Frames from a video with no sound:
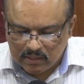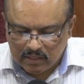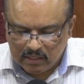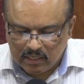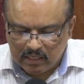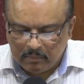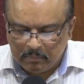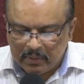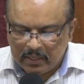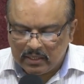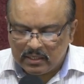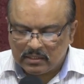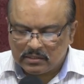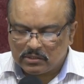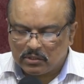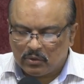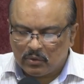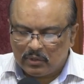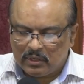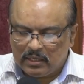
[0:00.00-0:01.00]
He made us
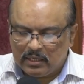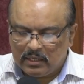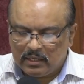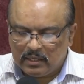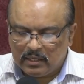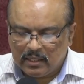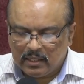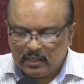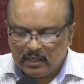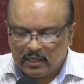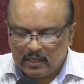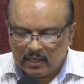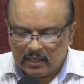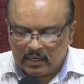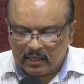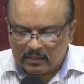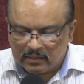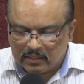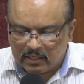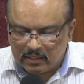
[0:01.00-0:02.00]
holy
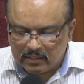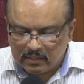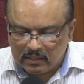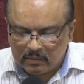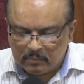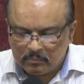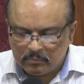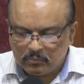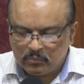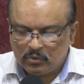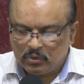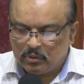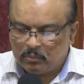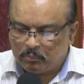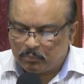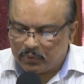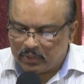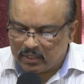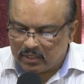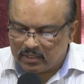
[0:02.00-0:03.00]
and kingdom
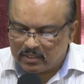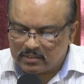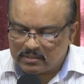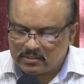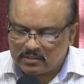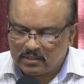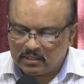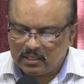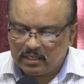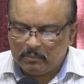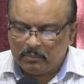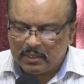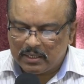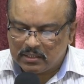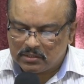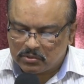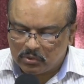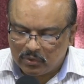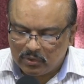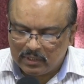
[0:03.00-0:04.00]
priests. He made
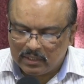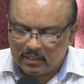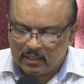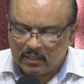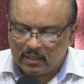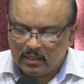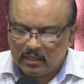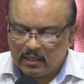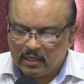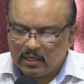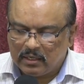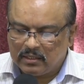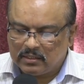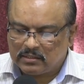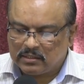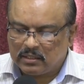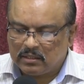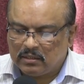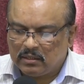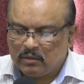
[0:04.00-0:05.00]
us holy. And he
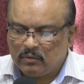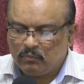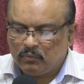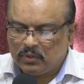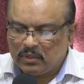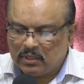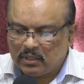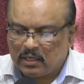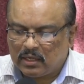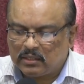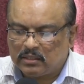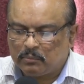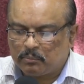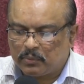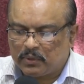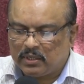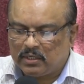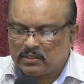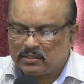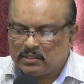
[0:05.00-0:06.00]
said, We are the
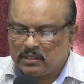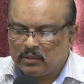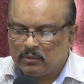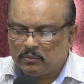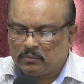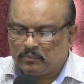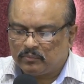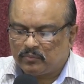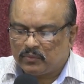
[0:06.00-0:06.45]
priests now.